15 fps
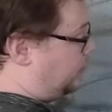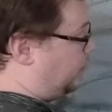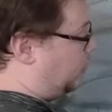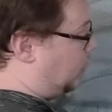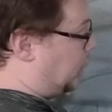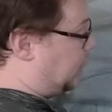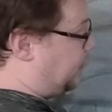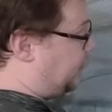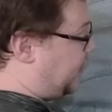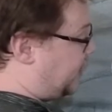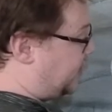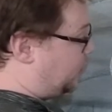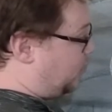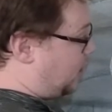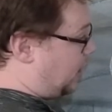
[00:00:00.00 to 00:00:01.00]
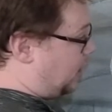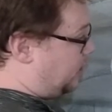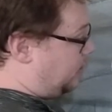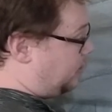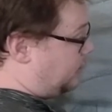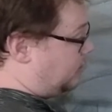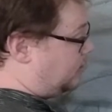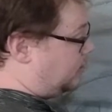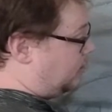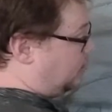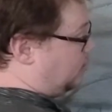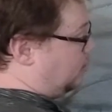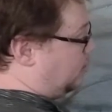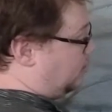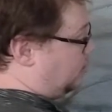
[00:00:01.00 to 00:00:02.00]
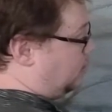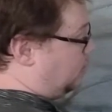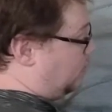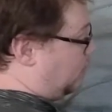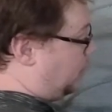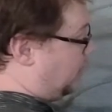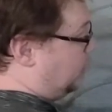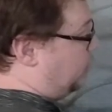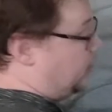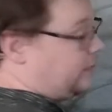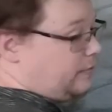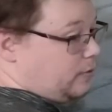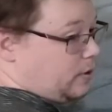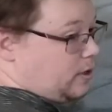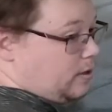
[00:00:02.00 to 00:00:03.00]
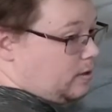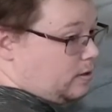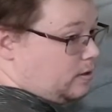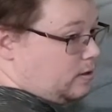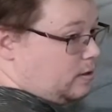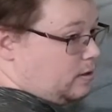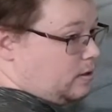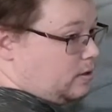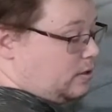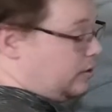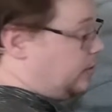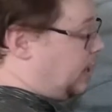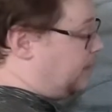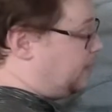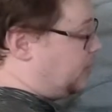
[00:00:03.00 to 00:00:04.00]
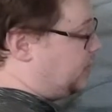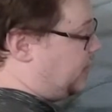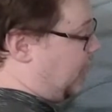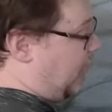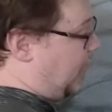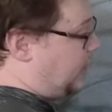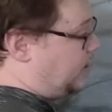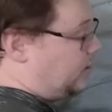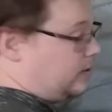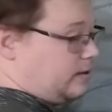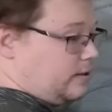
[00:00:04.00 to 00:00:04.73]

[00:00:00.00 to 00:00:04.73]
if you look at this one, what are we looking for? Two numbers that.